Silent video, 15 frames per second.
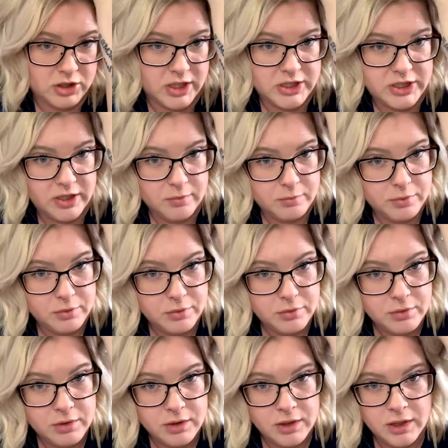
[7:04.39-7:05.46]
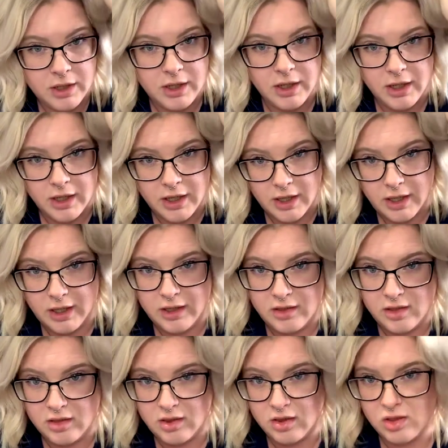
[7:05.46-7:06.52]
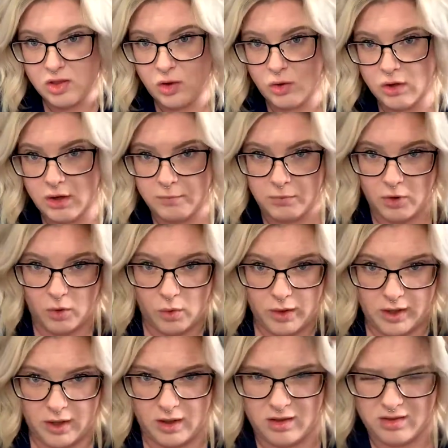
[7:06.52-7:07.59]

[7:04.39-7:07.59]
shampoo is to soak up the oil.